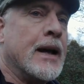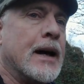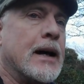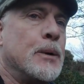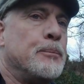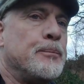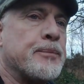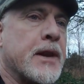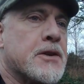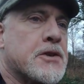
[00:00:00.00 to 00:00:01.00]
Um,
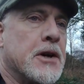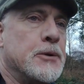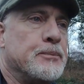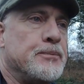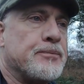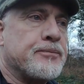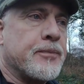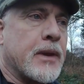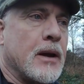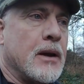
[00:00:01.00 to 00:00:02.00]
so
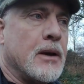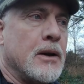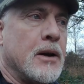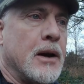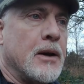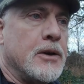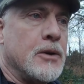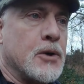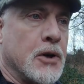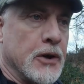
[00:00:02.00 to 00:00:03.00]

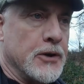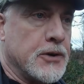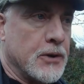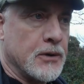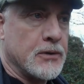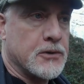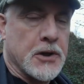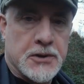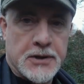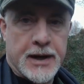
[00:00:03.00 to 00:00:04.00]
you could
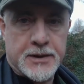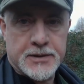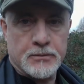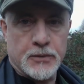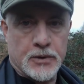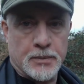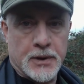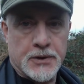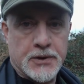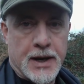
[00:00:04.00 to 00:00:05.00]
just take some raw
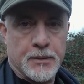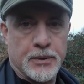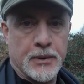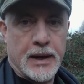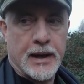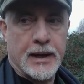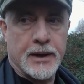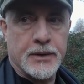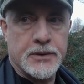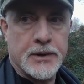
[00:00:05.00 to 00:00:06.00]
birch sap
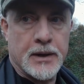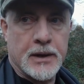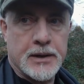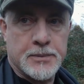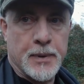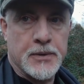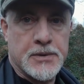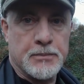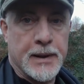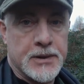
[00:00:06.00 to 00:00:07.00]
and expose
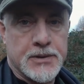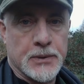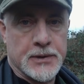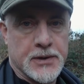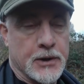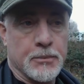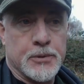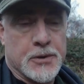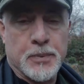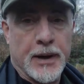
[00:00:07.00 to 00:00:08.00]
some bees to it. So you can
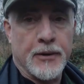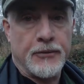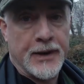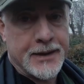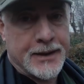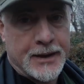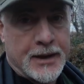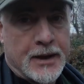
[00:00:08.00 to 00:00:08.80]
just put it in a feeder,